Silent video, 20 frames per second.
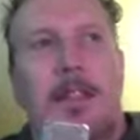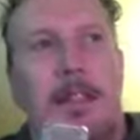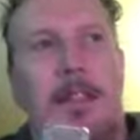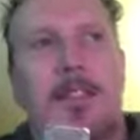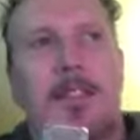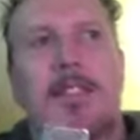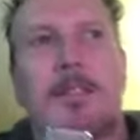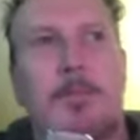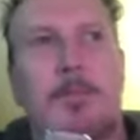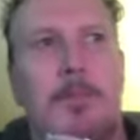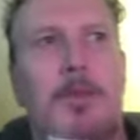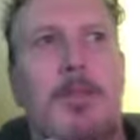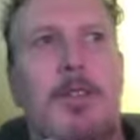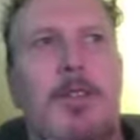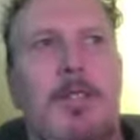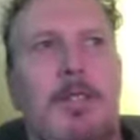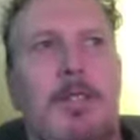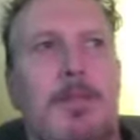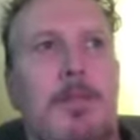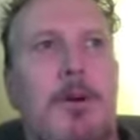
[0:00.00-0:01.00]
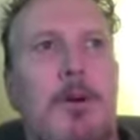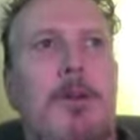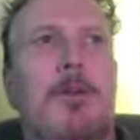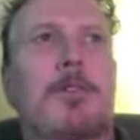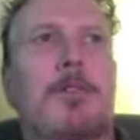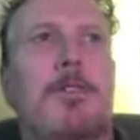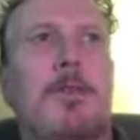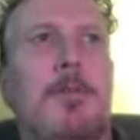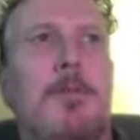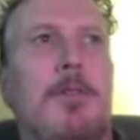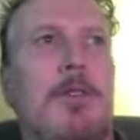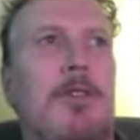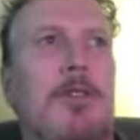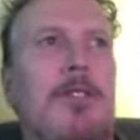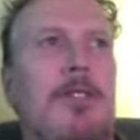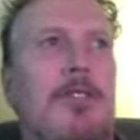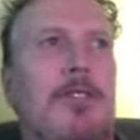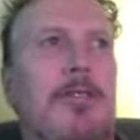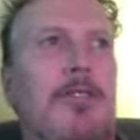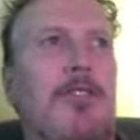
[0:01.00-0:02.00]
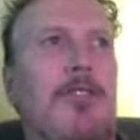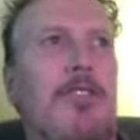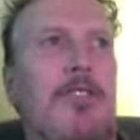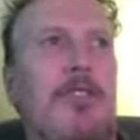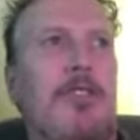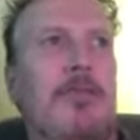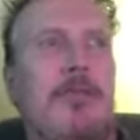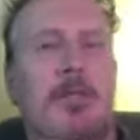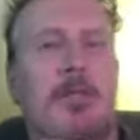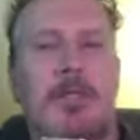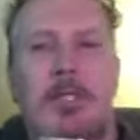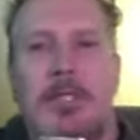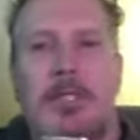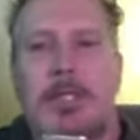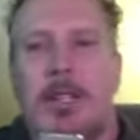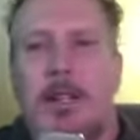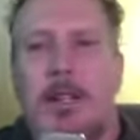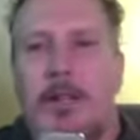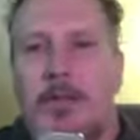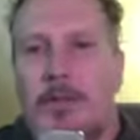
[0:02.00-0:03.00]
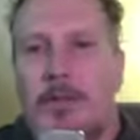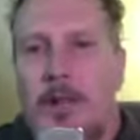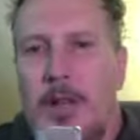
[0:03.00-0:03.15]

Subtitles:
There's some books, poetry books, a few of them on the shelf.